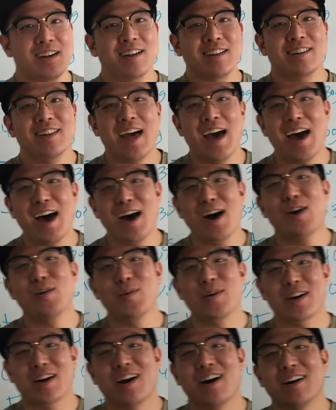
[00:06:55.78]
Now
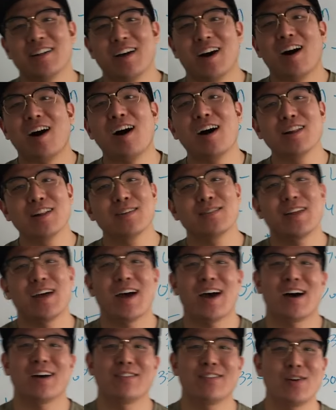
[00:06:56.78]
we got all of
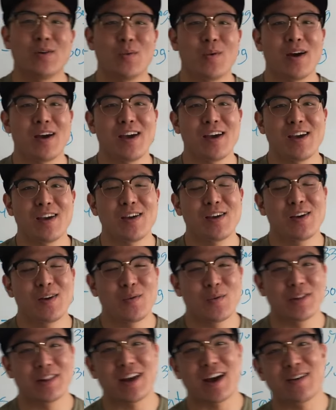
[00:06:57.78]
that out of the way,
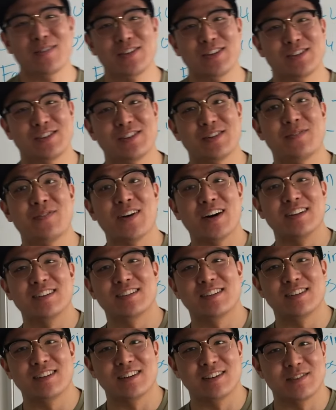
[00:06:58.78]
we dive into the fun
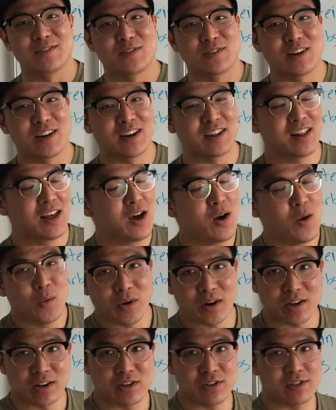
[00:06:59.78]
stuff, right?
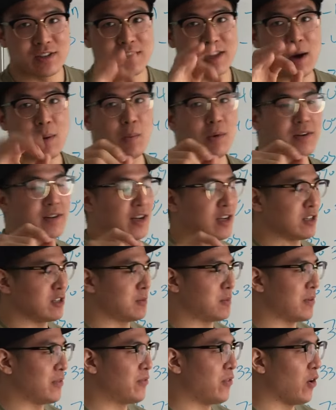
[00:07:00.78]
We're gonna use the numbers I
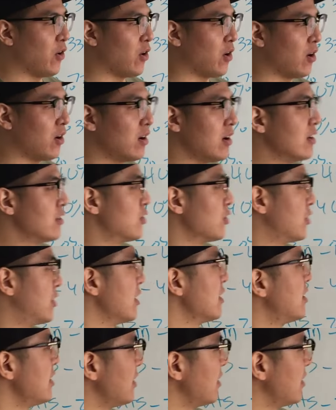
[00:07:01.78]
used before. So this